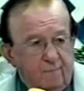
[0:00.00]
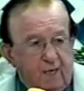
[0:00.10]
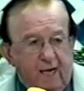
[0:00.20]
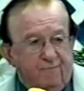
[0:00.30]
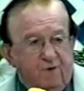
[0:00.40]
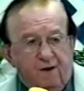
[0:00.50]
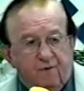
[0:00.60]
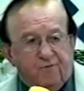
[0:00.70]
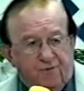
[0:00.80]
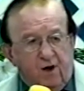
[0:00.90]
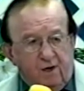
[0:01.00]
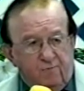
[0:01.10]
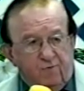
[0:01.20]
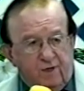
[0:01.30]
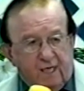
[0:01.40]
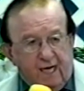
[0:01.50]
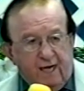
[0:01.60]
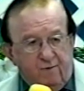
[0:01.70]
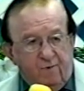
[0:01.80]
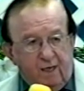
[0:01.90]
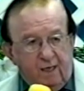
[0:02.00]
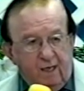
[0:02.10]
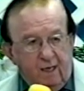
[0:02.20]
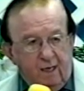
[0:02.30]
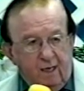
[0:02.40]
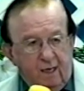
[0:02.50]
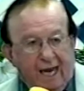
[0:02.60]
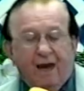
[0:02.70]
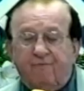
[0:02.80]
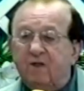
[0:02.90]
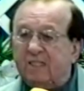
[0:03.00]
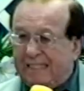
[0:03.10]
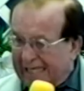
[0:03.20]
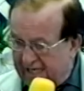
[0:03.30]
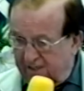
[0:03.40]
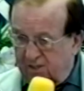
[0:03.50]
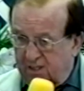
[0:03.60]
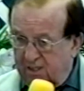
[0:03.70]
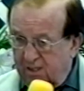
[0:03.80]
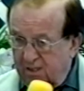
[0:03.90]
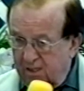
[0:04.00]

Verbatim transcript: I've never thought of retiring ever since